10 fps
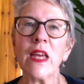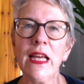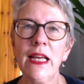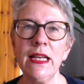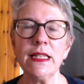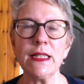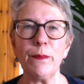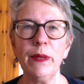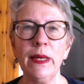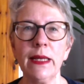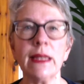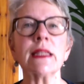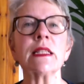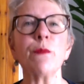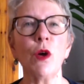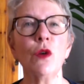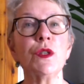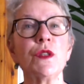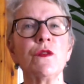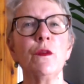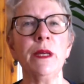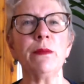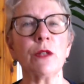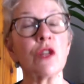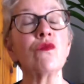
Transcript: is being exposed for people to